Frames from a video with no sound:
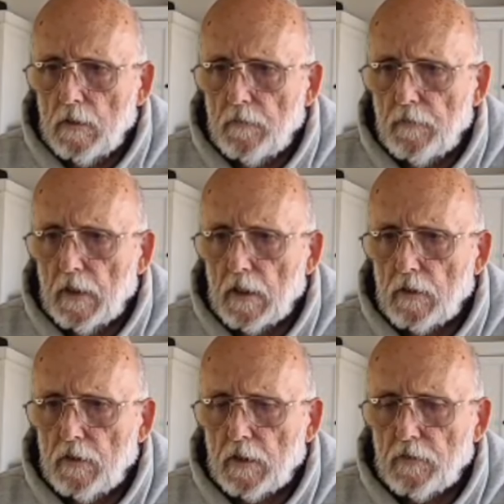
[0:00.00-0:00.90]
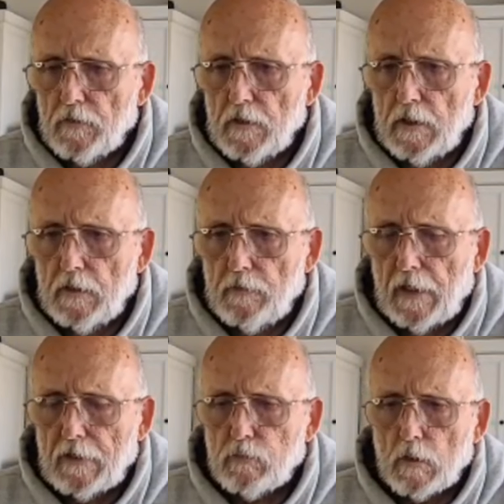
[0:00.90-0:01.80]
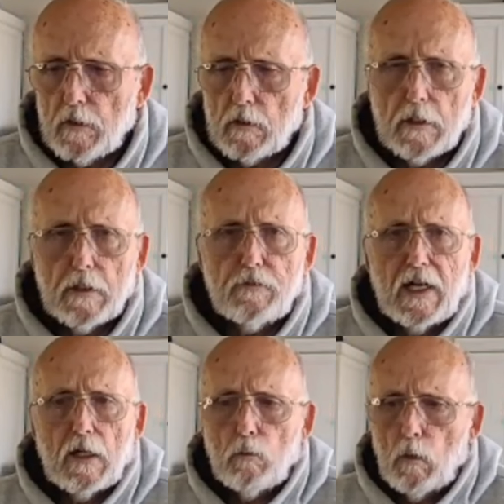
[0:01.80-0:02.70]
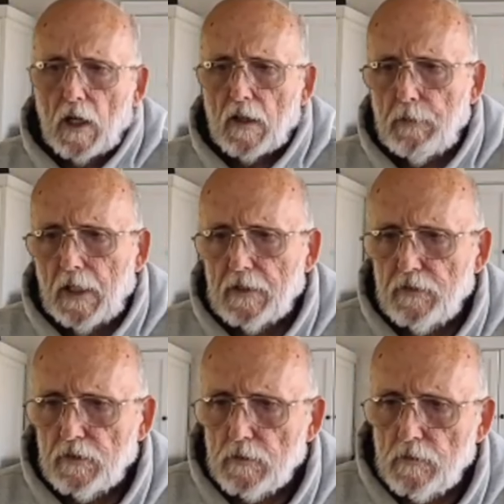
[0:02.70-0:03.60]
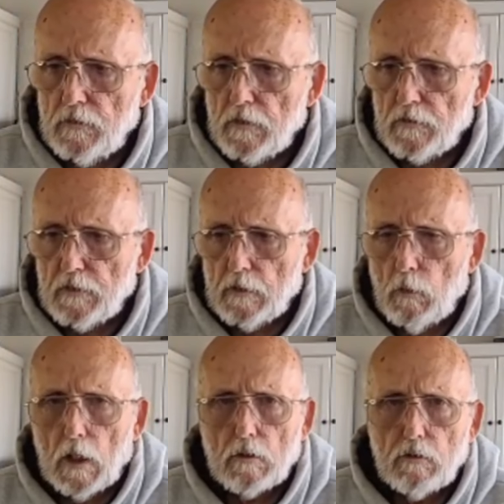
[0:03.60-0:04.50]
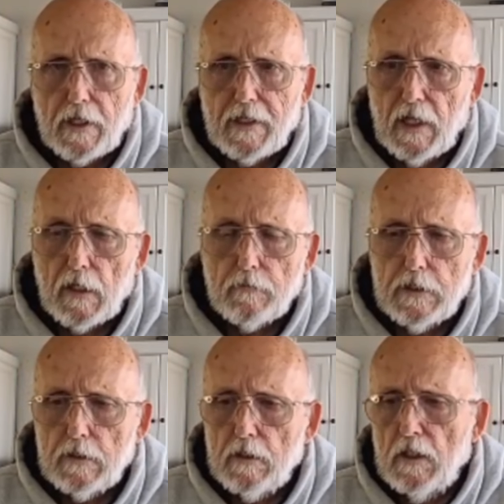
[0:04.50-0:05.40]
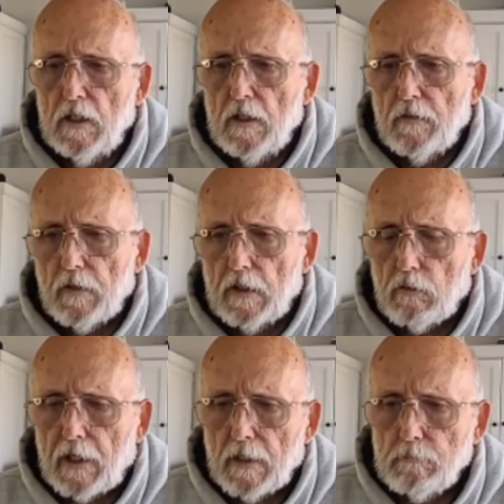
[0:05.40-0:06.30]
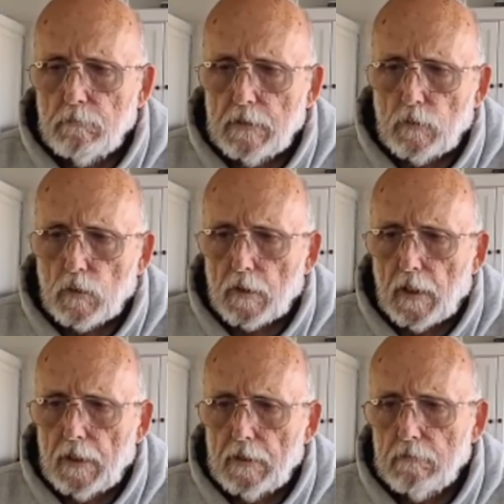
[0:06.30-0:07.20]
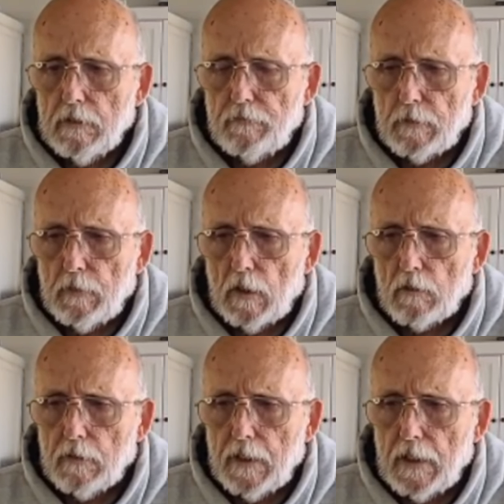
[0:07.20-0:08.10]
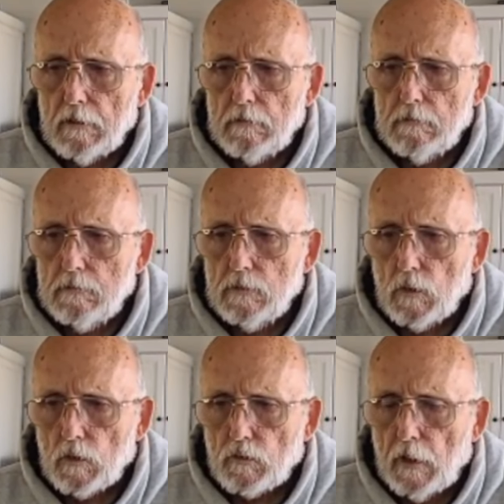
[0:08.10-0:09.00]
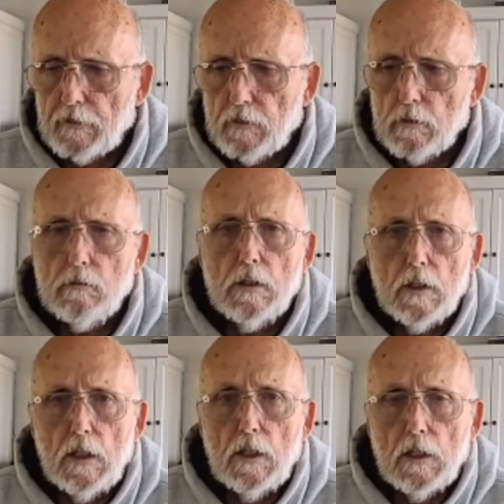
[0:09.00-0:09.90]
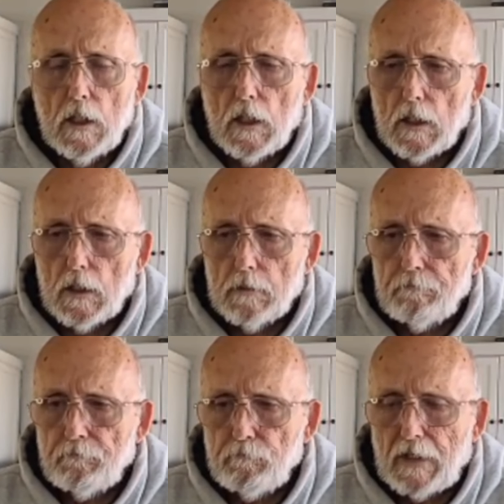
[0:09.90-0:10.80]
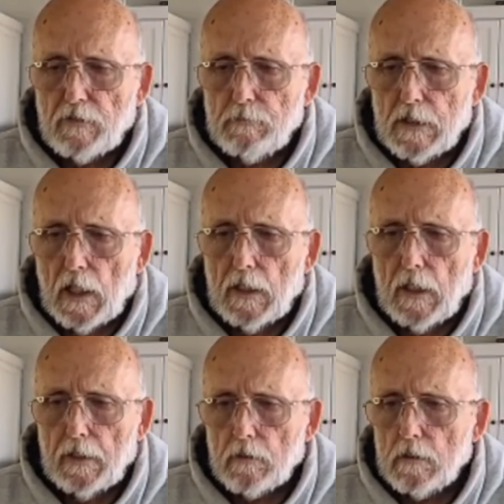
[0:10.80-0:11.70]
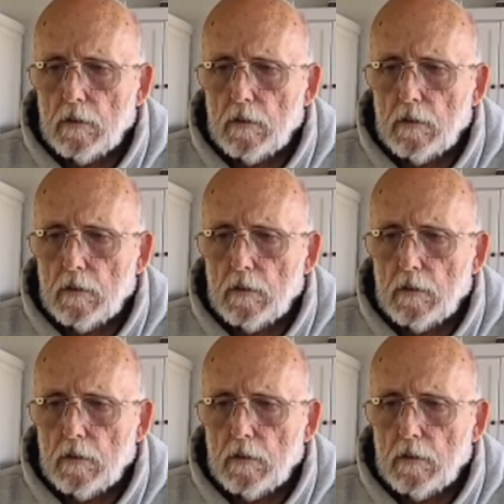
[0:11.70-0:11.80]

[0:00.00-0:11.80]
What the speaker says: There you can see that's where they're lifting out one of the pontoons. You can see the water draining out of it. They drain them before they lift them all the way out, or try to. Makes them a lot lighter.